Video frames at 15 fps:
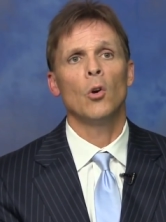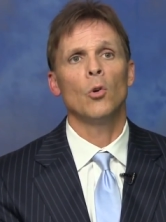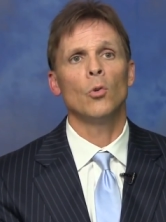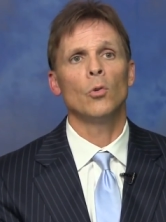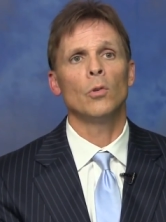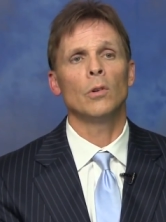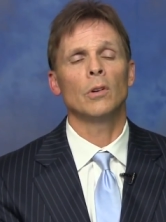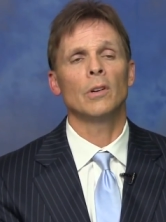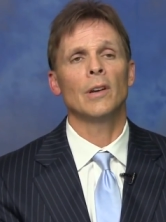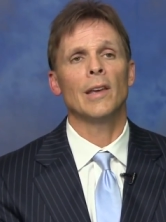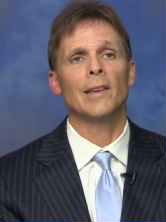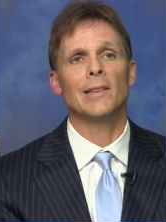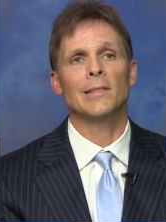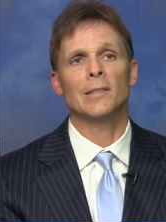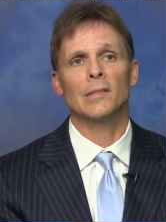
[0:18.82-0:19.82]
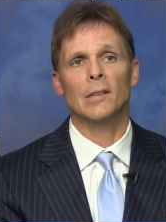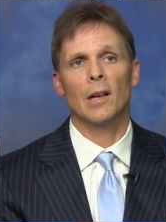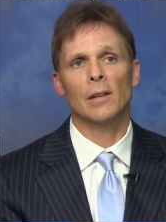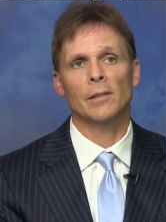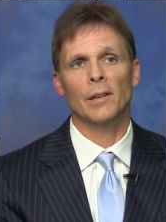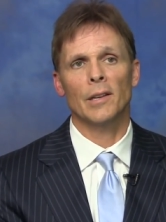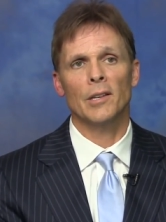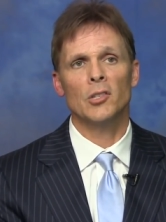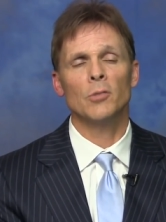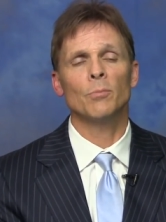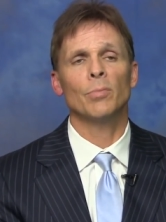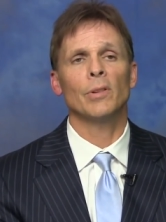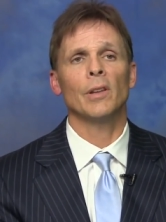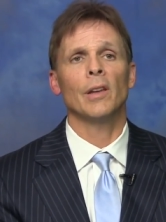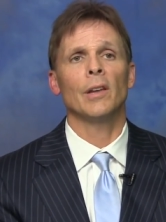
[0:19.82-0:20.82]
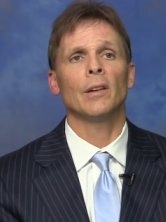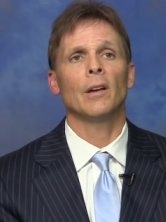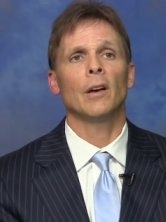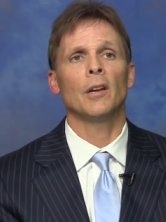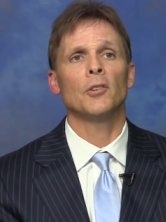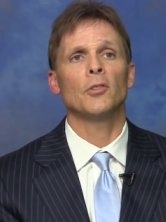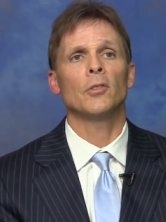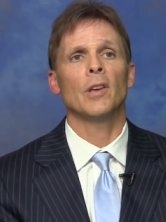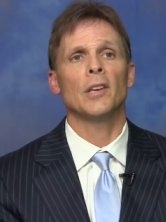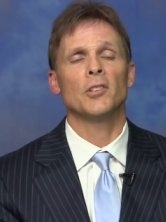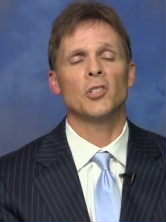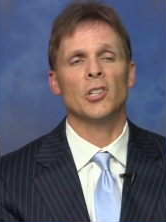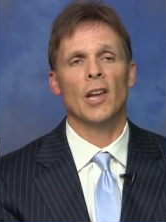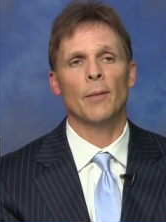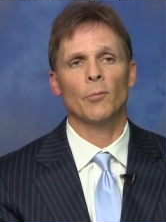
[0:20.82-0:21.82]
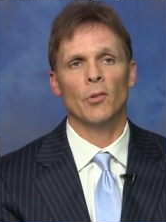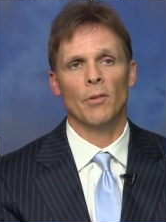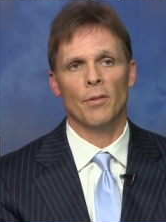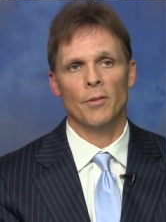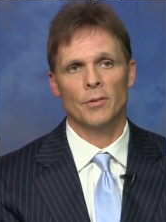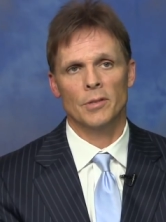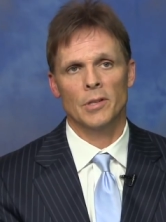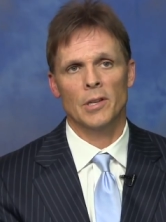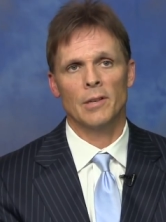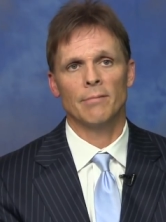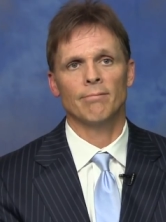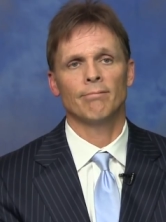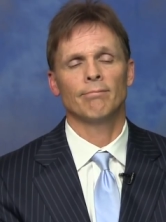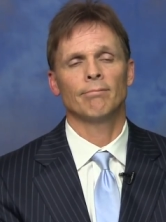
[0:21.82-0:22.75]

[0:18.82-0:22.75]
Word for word: or a consolidation plan under a Chapter 13.